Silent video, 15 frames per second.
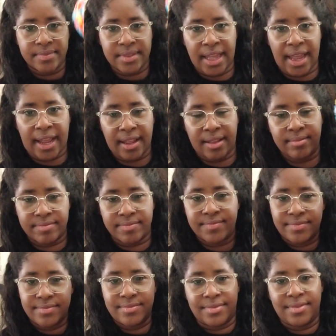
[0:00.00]
Like,
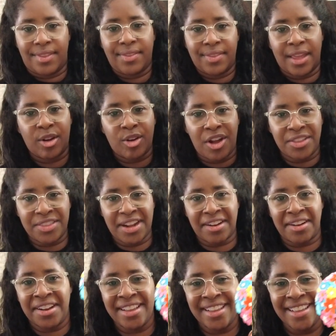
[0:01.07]
they are on there.